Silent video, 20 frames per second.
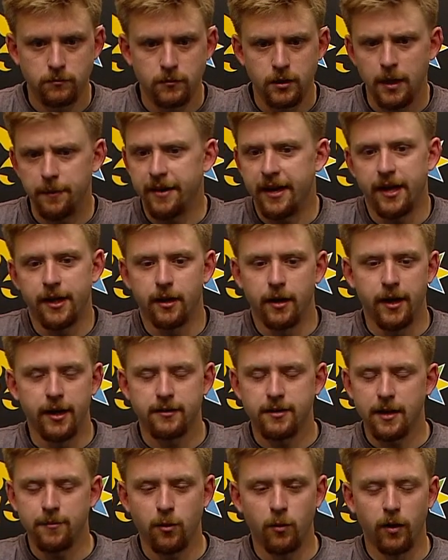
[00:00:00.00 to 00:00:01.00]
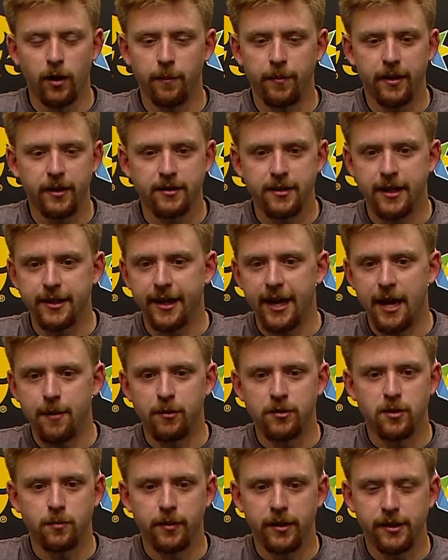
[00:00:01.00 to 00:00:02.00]
I mean, you know, anytime you win a Big Ten game,
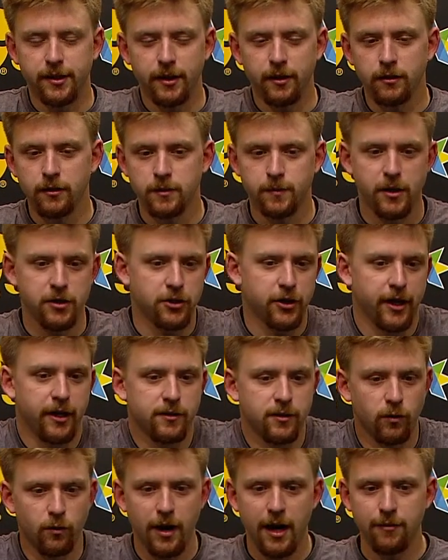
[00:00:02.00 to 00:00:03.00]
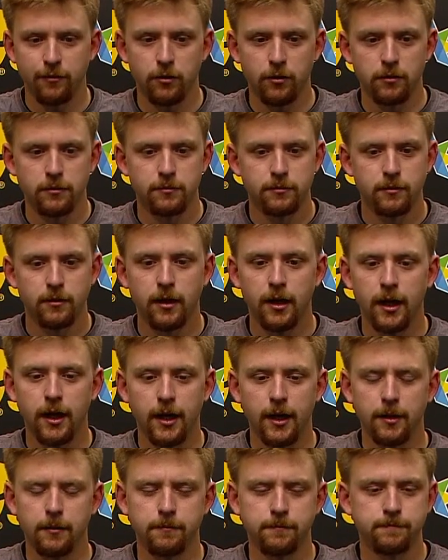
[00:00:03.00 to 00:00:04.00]
it's a big deal, especially against a rival.
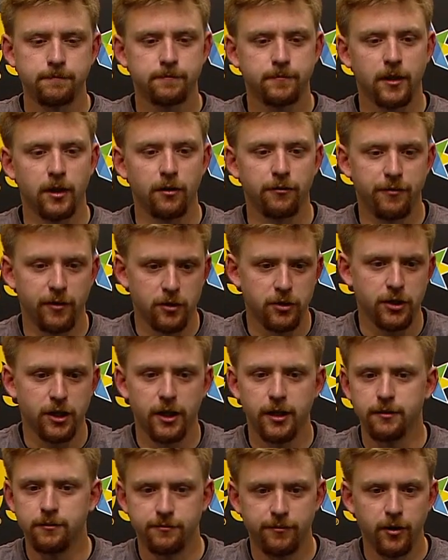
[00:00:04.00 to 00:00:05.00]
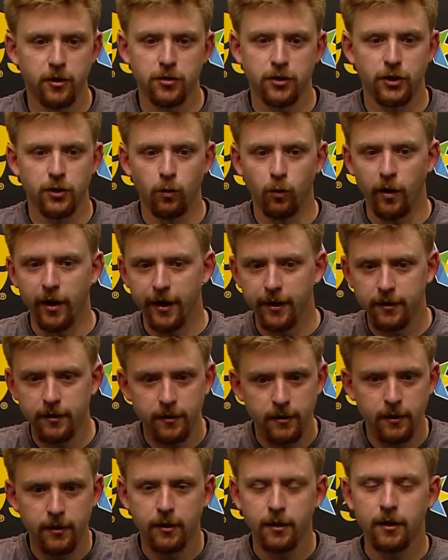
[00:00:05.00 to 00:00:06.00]
You know, it feels good. Feels good to win.
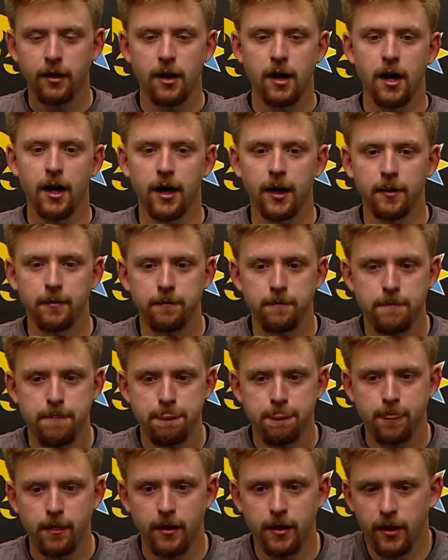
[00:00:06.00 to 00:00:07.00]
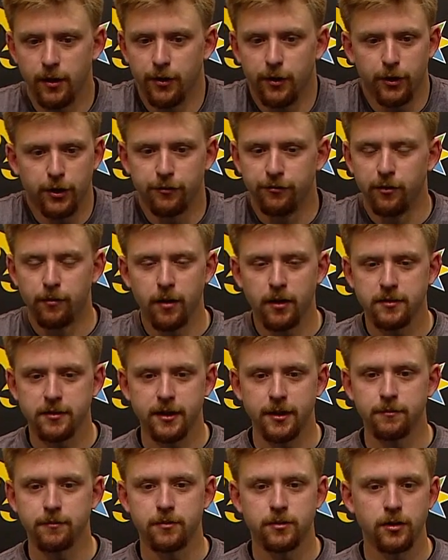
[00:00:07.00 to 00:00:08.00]
You know, they're a good football
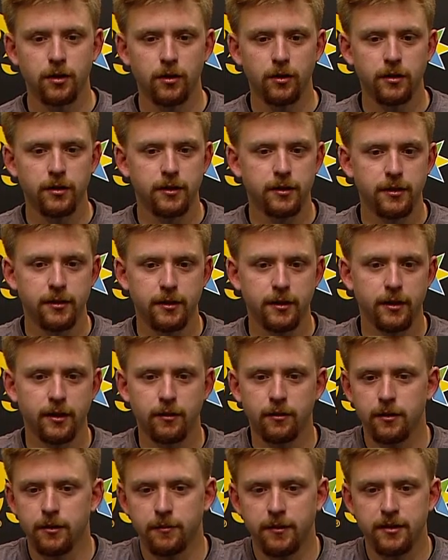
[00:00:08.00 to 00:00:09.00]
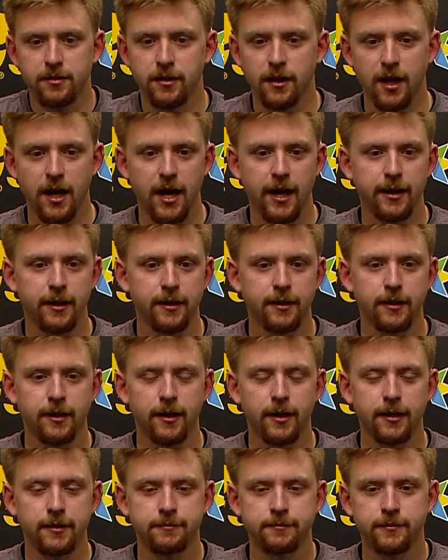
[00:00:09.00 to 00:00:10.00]
team, so you know it means a lot. And
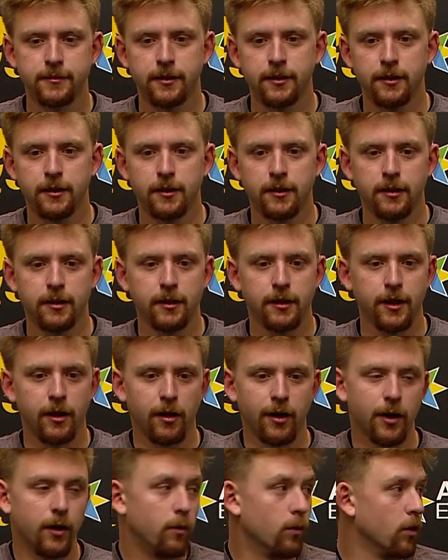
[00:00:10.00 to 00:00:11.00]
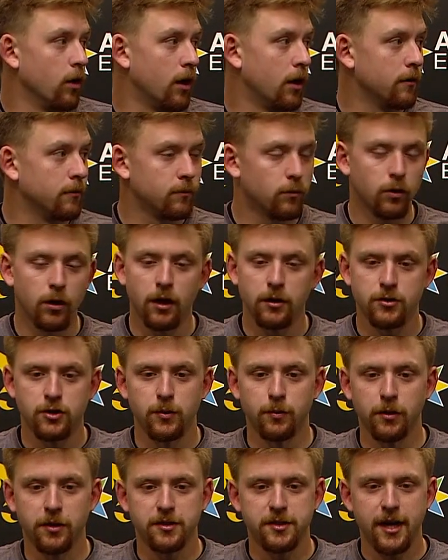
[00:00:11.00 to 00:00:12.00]
you know, I know we're all
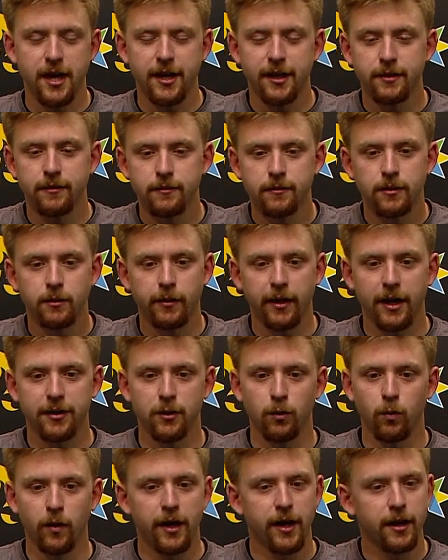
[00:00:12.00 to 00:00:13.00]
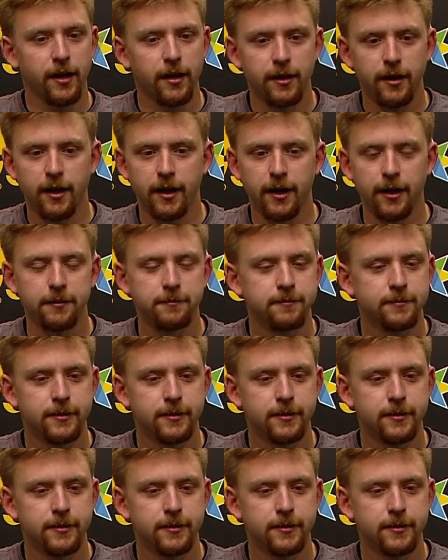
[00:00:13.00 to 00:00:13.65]
super excited that we got the win, and